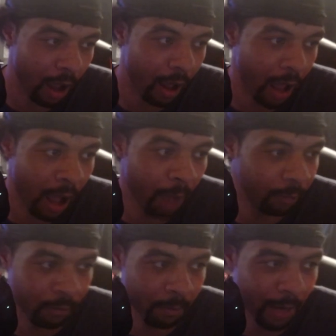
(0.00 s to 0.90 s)
I'm
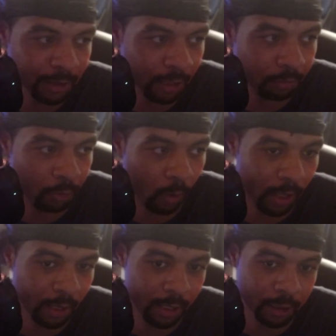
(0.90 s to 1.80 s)
leaving my setup the way it
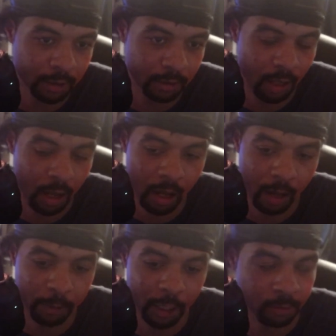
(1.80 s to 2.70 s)
is,
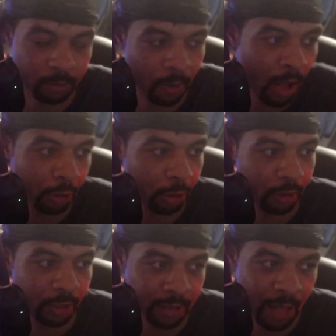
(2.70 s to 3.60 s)
because my monitor
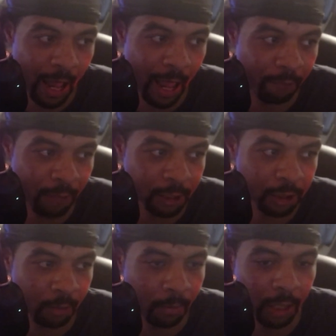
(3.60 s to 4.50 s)
does not have
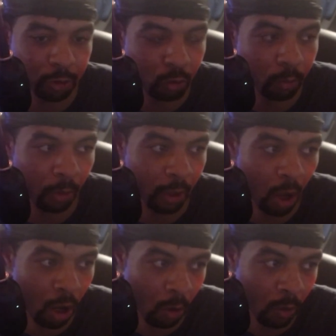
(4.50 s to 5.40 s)
HDMI
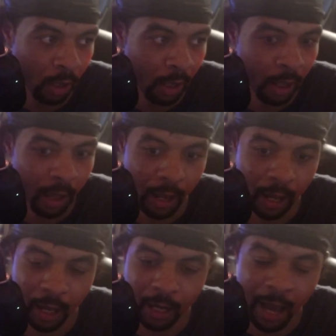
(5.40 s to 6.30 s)
2.0,
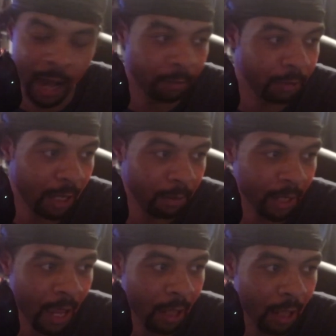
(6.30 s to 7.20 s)
and I am gaming
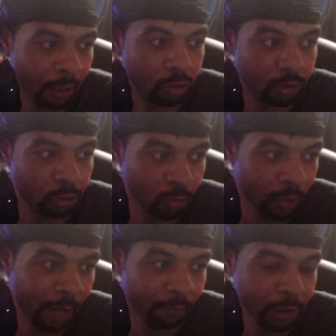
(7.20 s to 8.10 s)
at
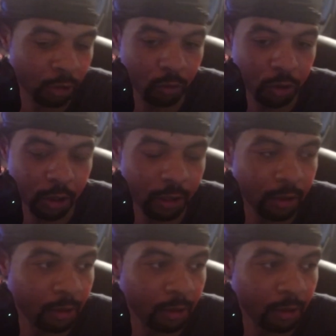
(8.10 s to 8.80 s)
2K resolution